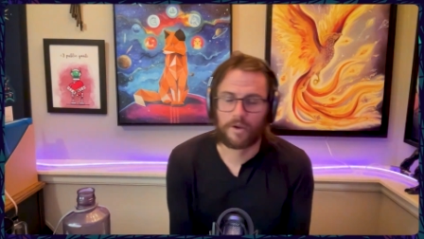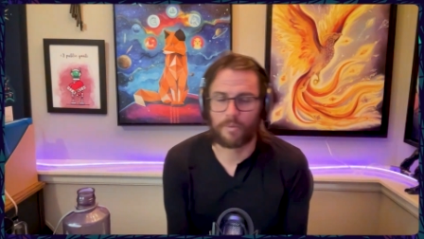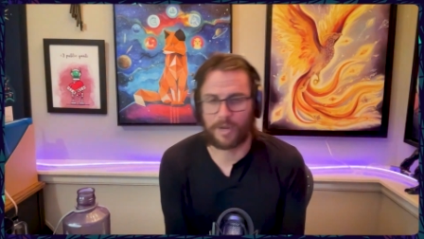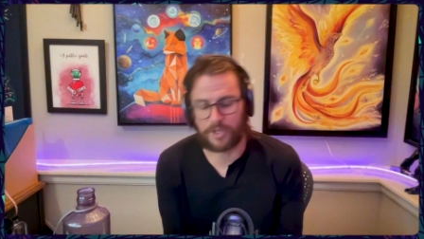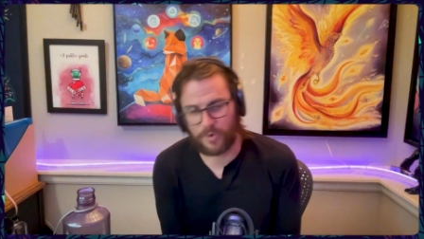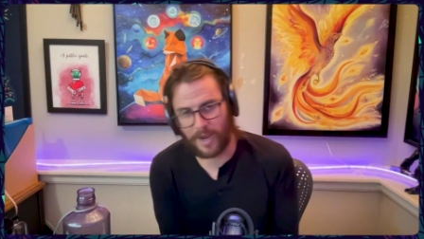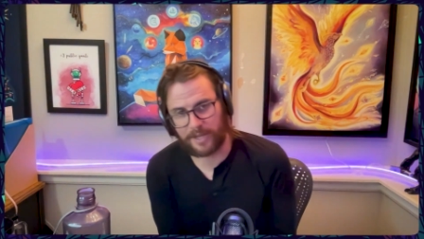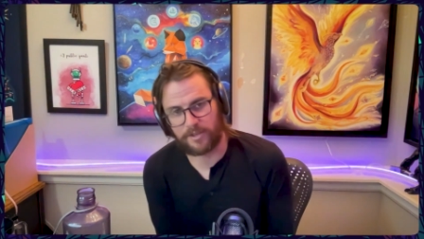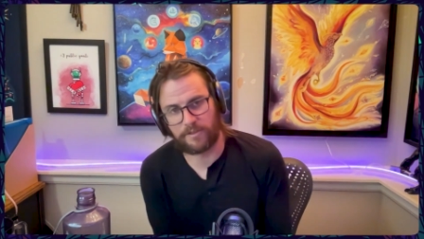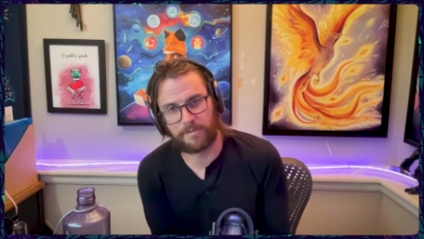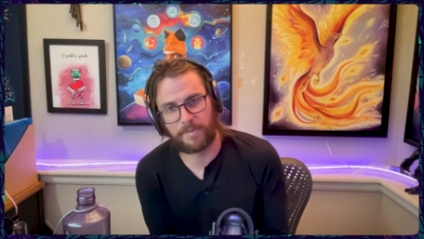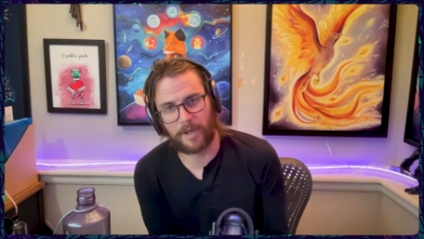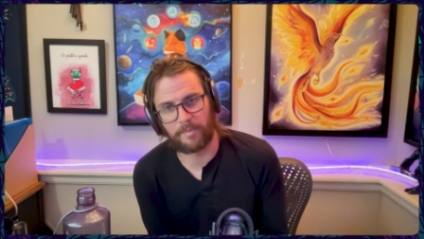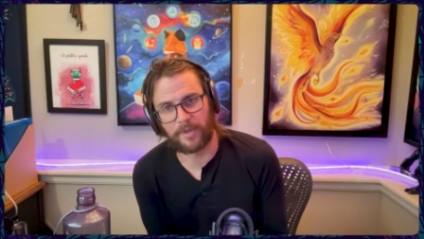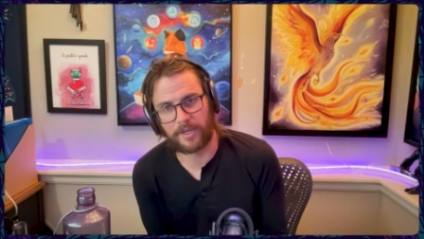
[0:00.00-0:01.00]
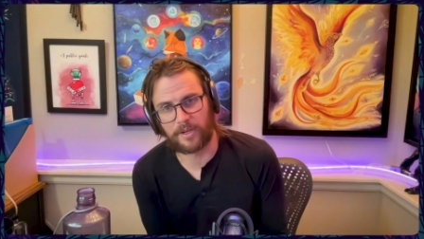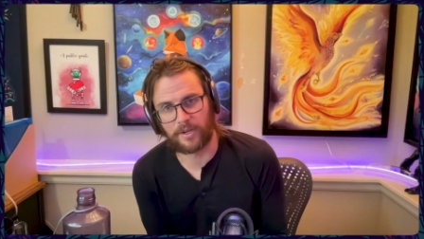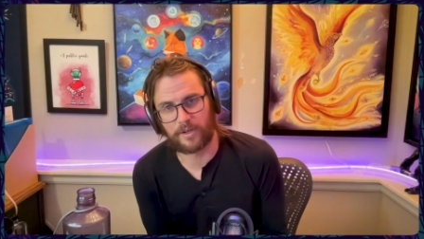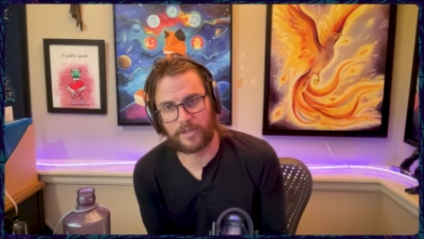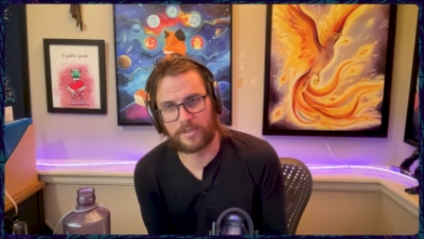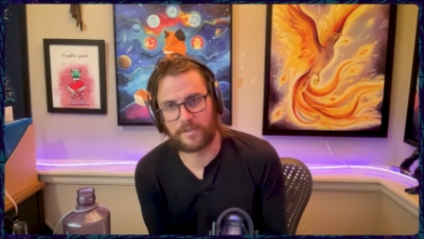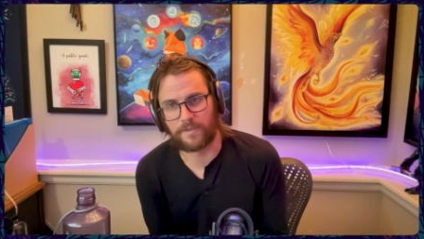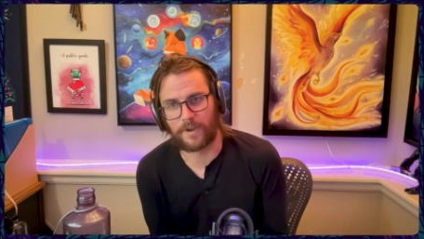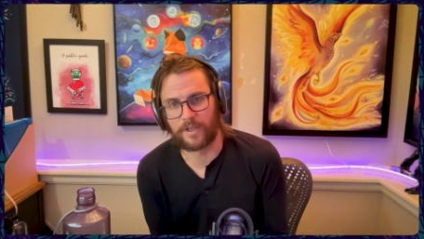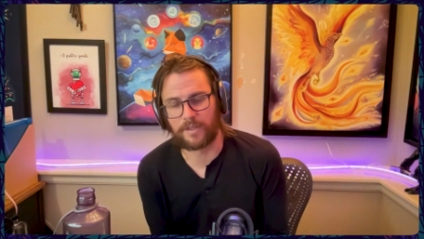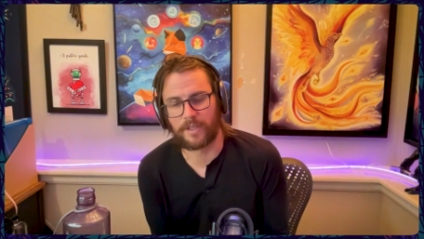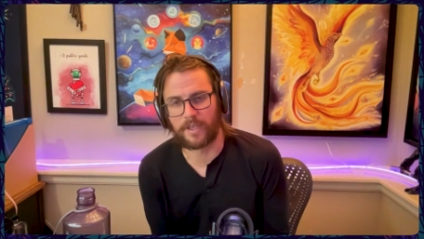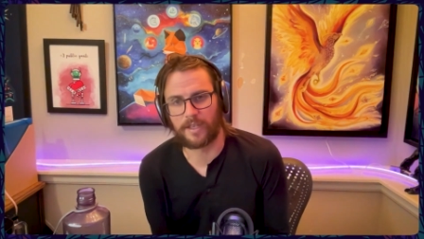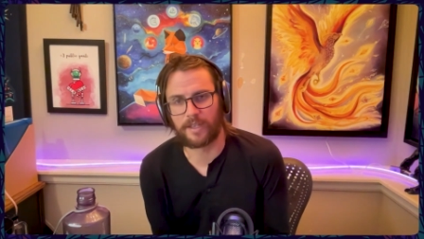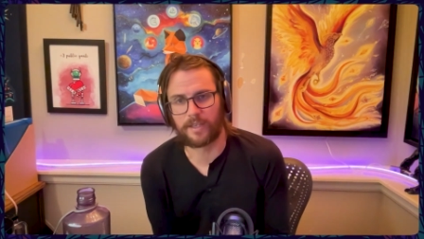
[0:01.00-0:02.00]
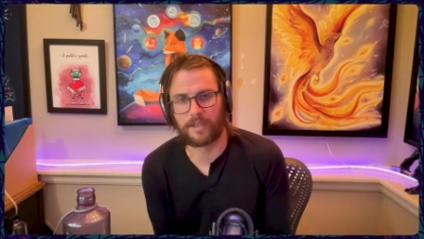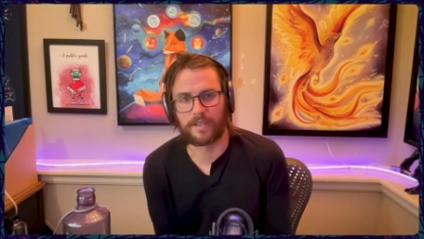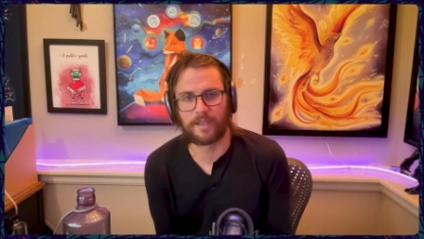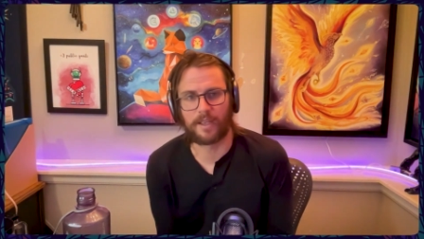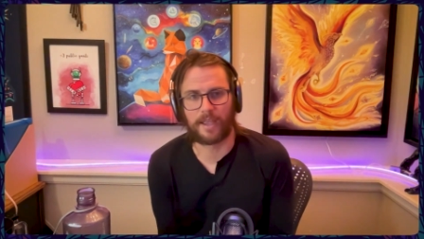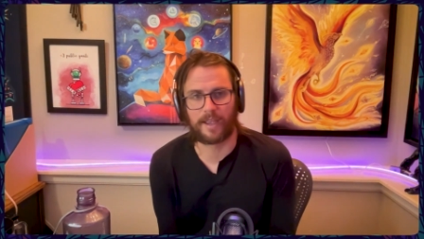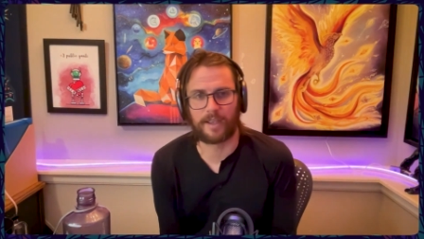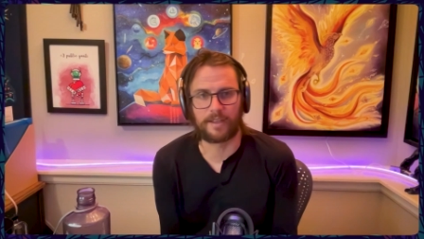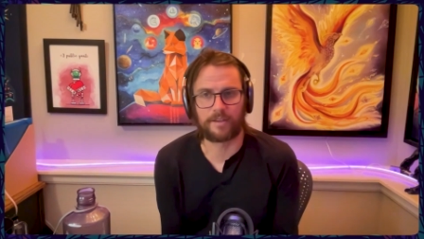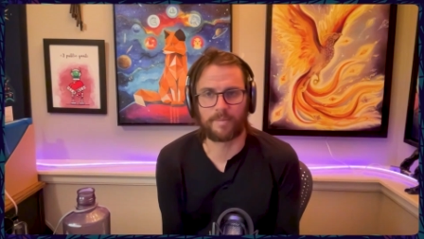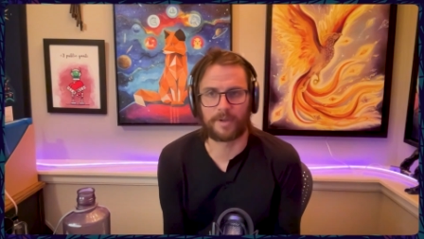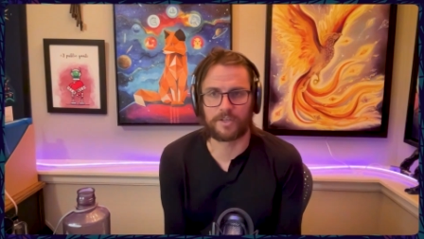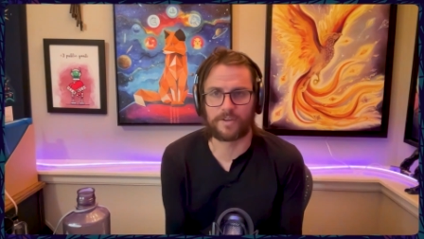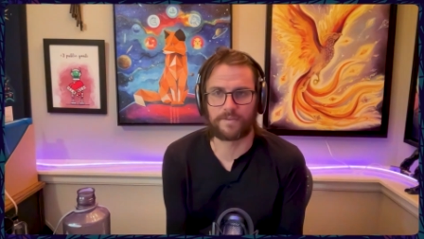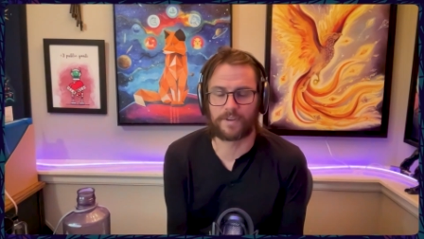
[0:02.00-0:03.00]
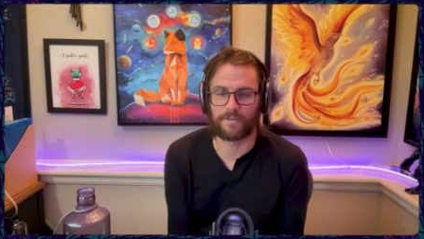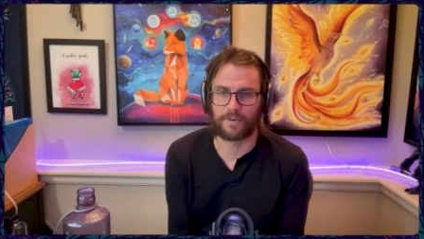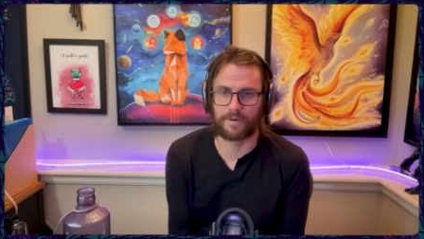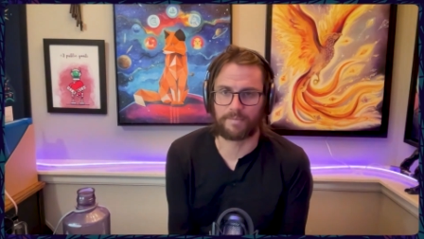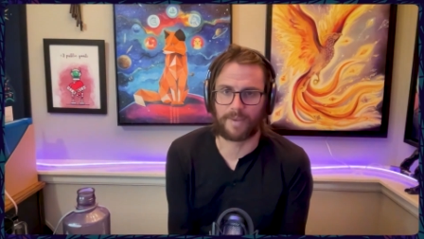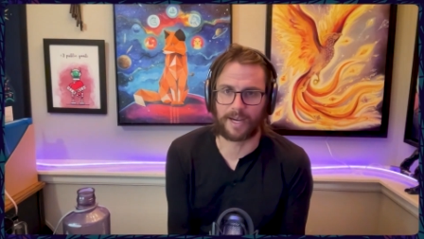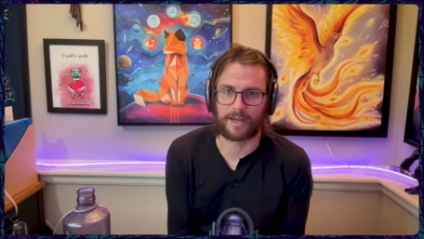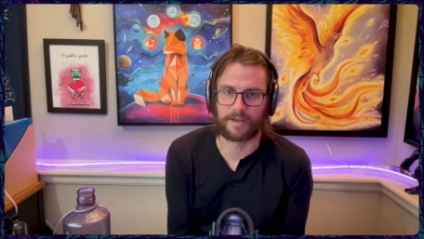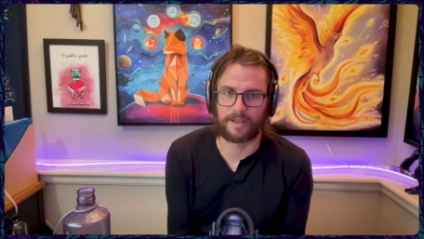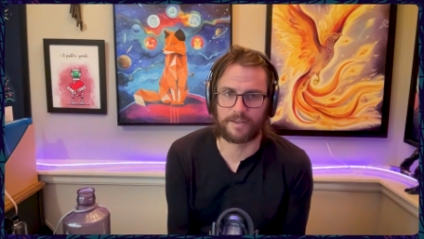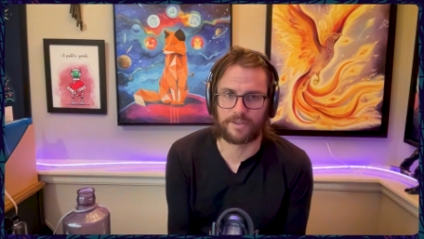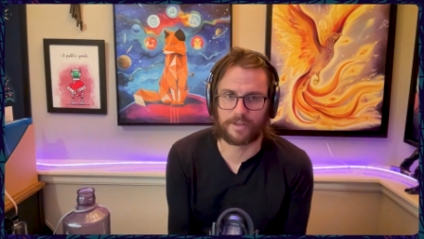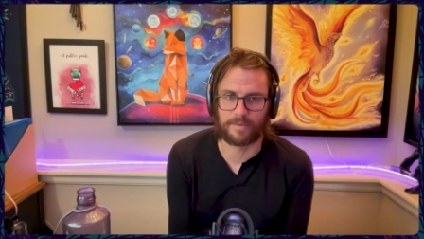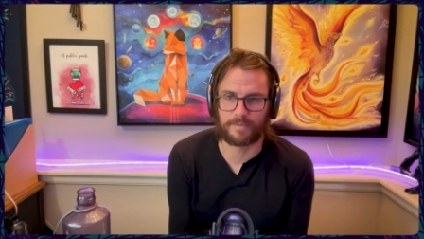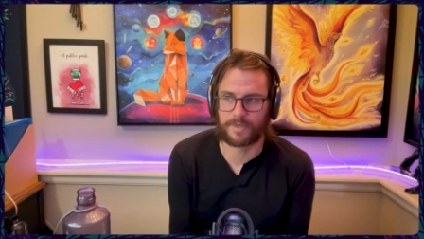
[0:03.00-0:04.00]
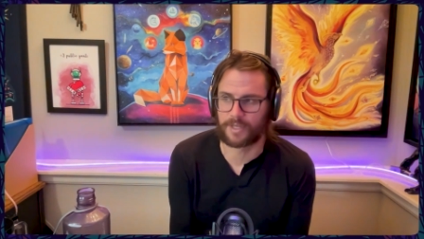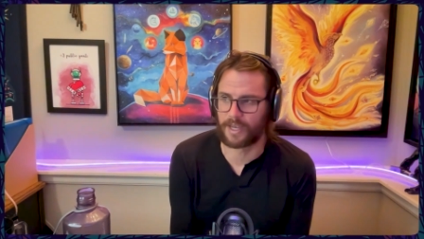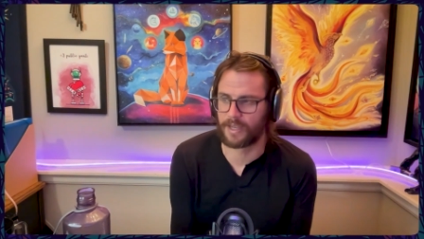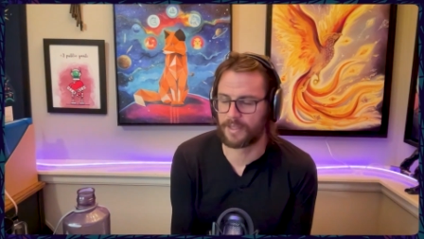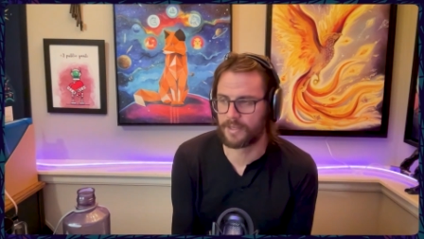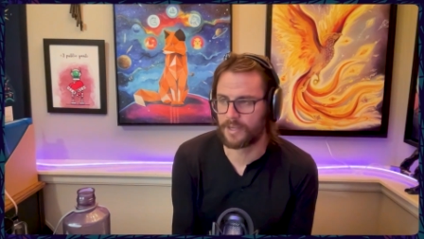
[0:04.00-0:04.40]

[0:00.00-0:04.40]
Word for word: retroactive public goods funding and a bunch of different mechanisms.